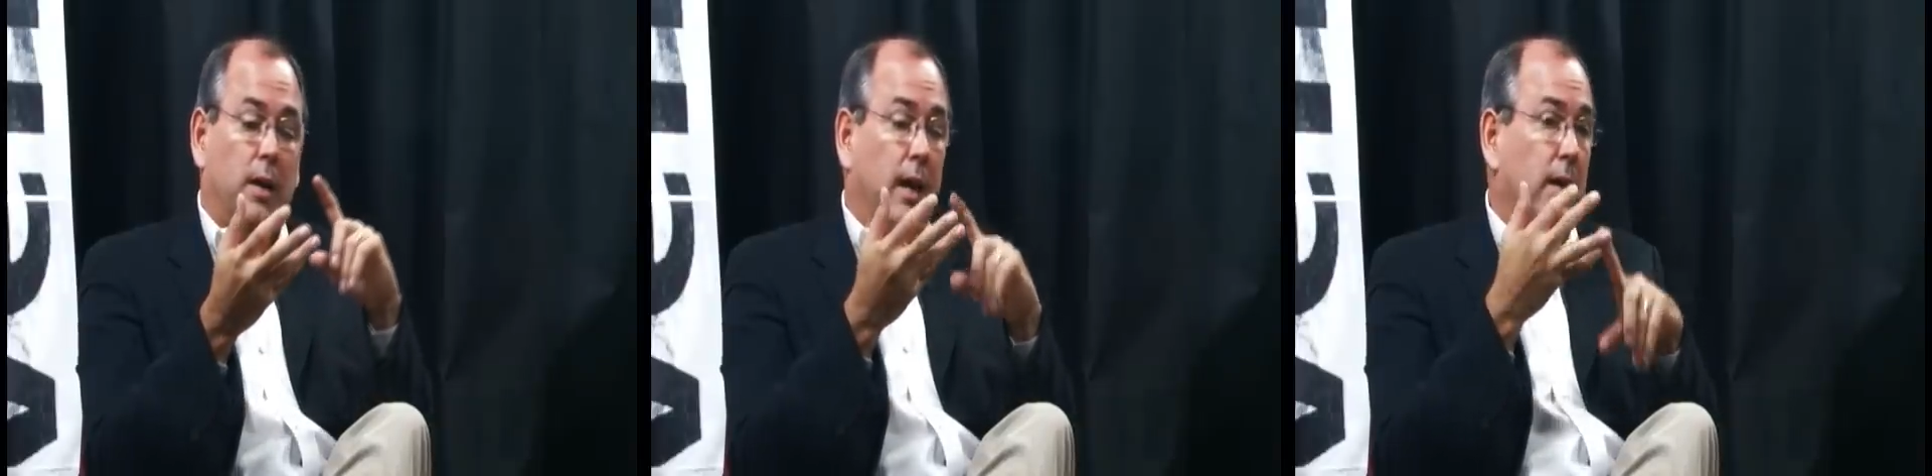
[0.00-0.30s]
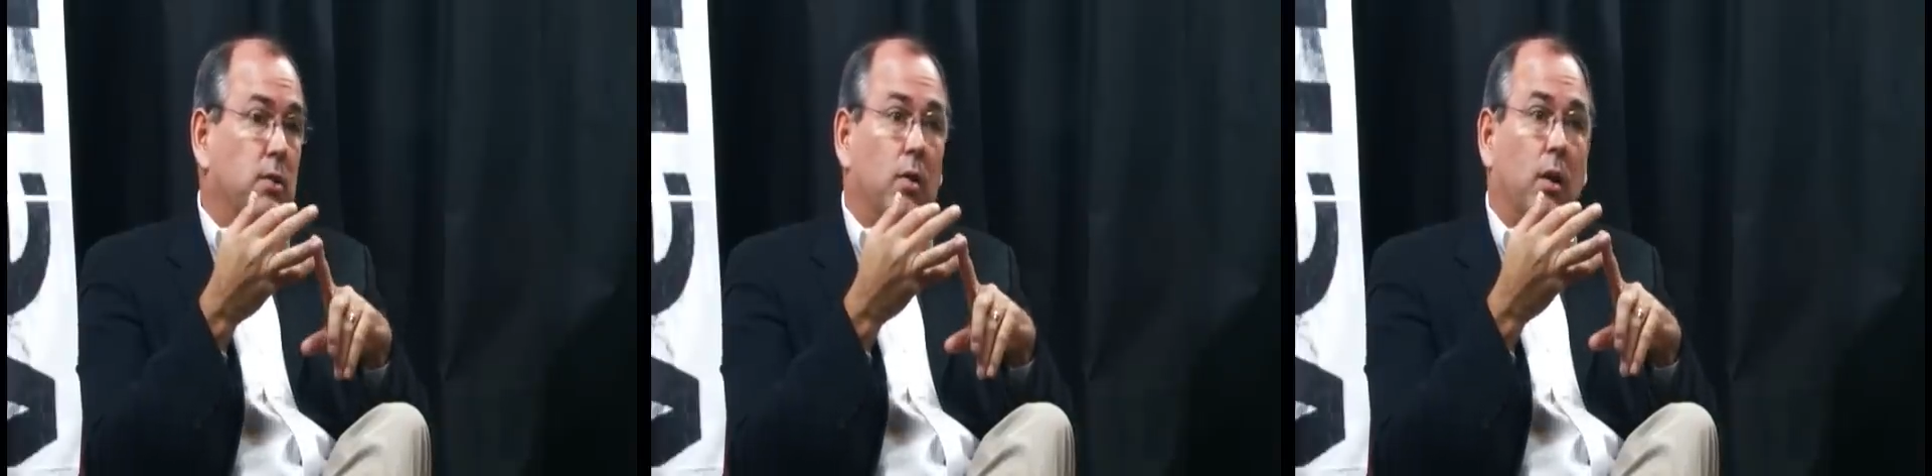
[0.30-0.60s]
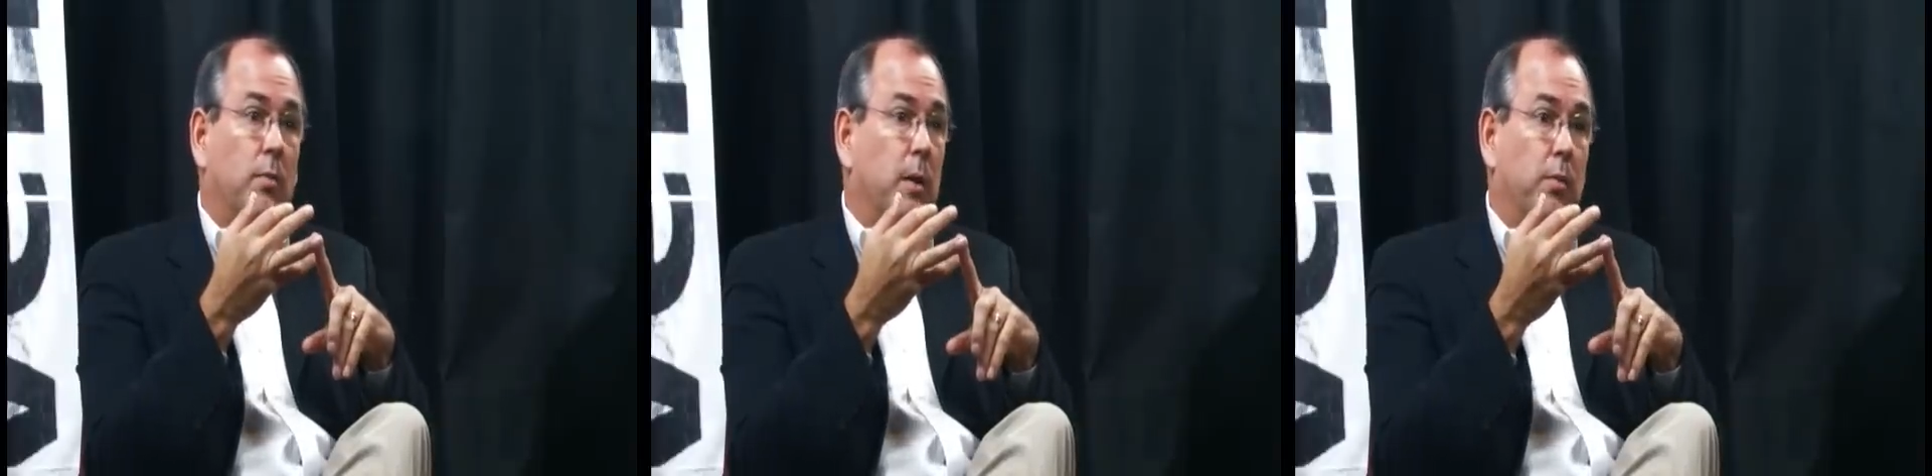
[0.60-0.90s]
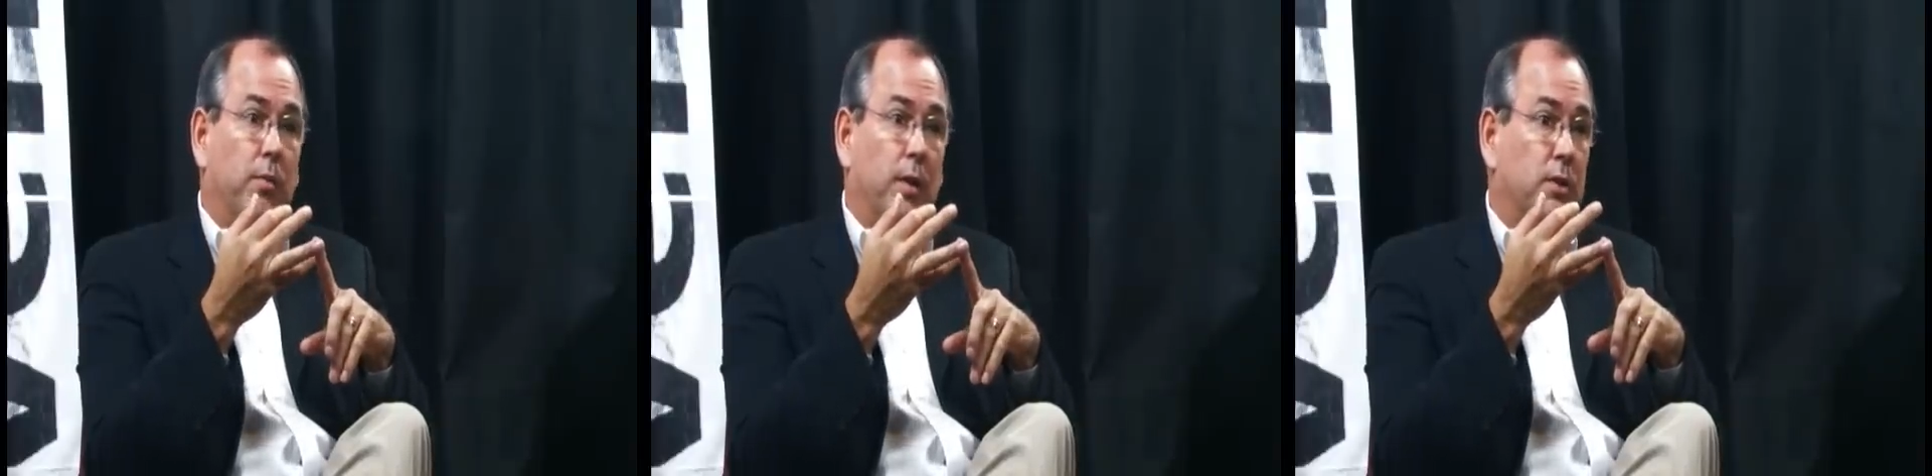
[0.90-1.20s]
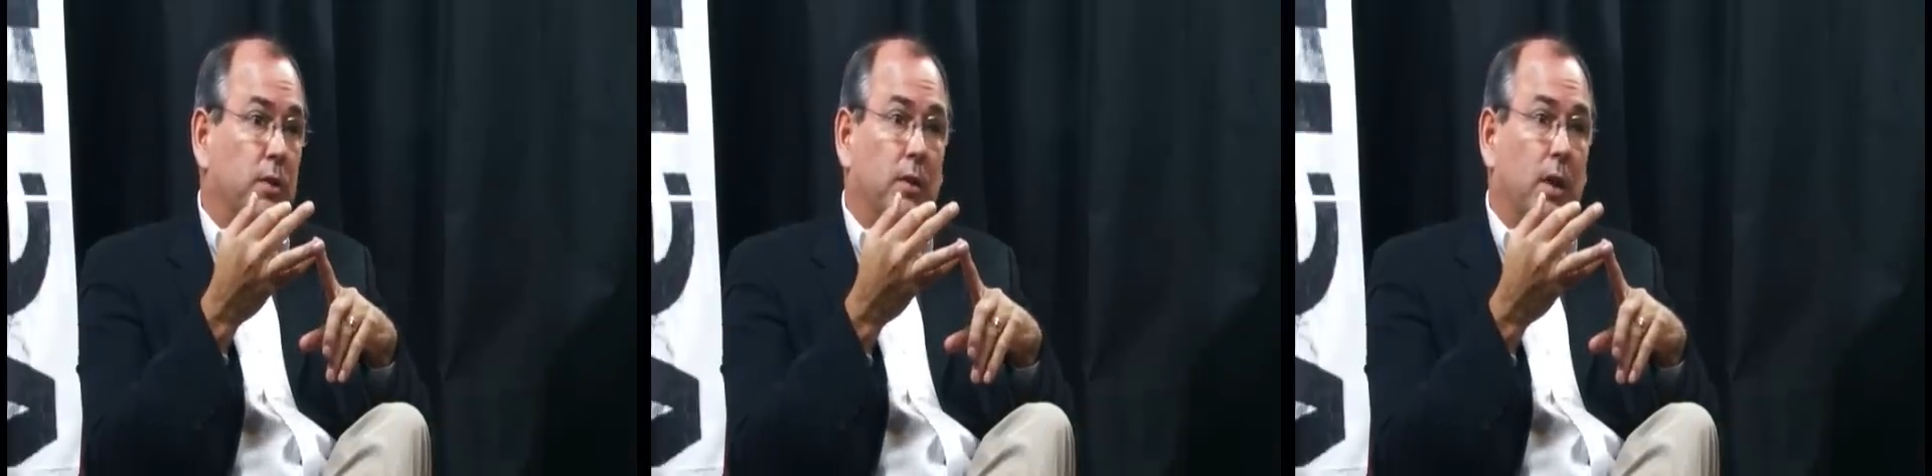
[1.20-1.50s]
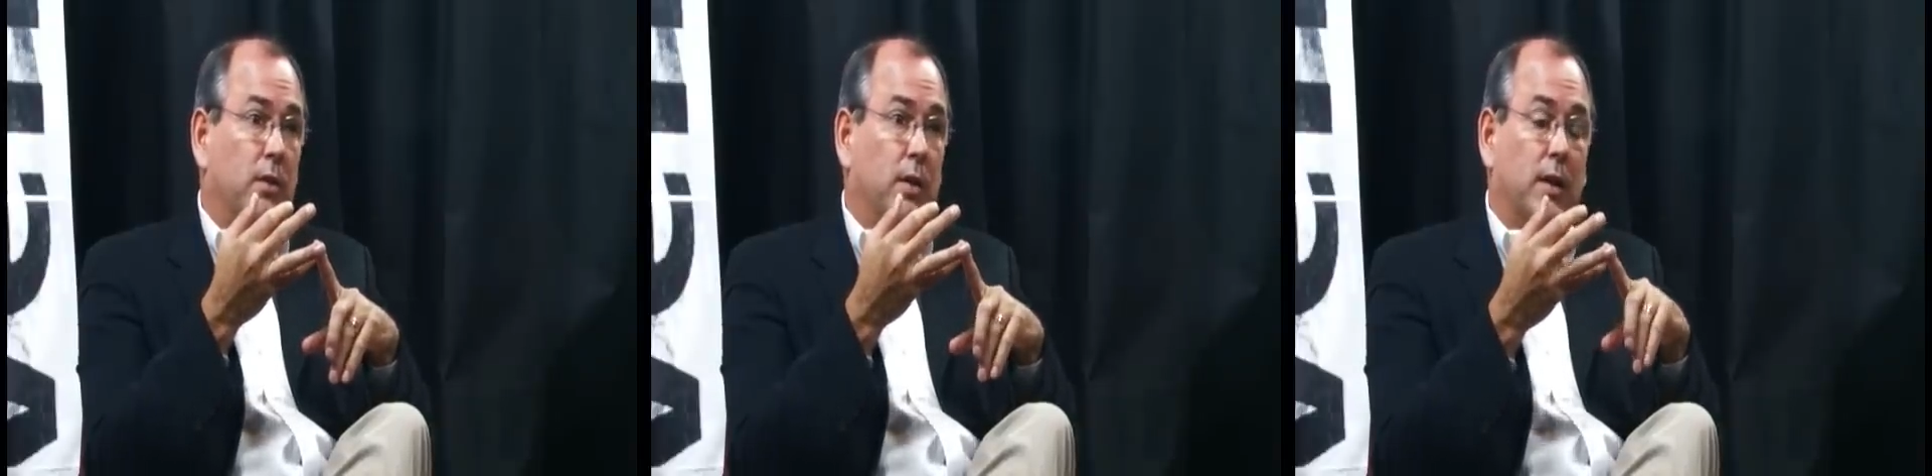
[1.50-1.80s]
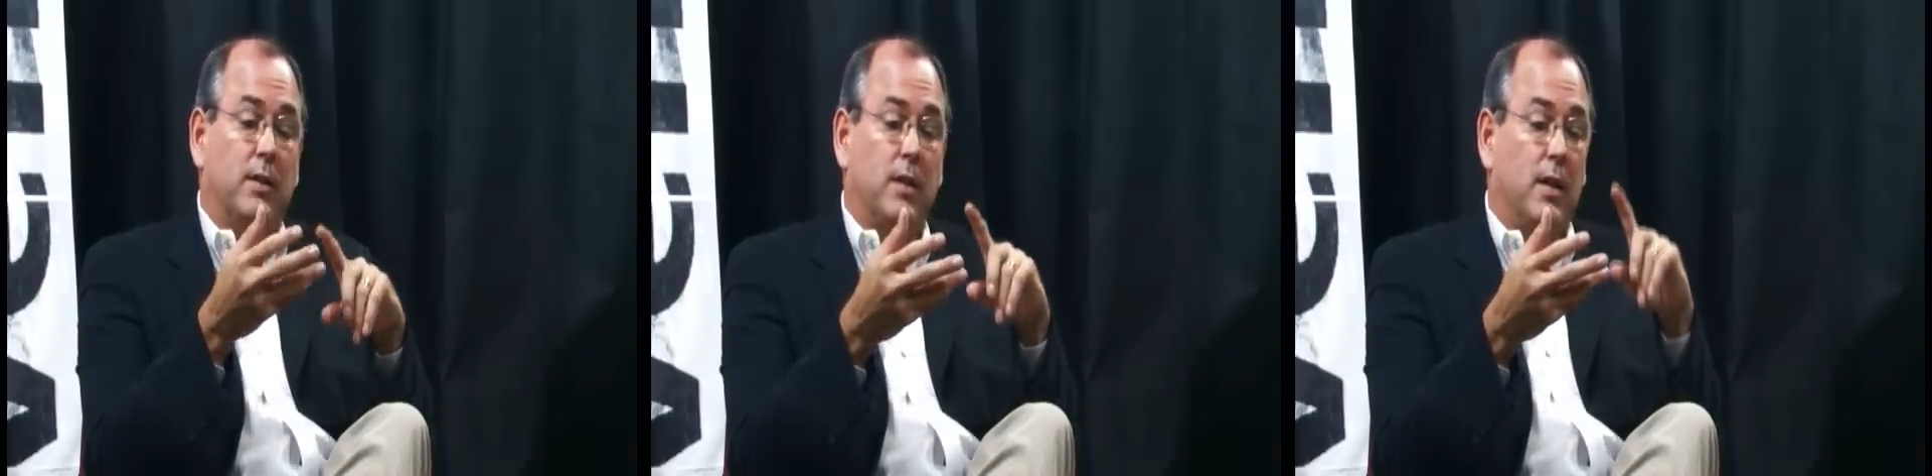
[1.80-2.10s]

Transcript: cancel all my professional contracts.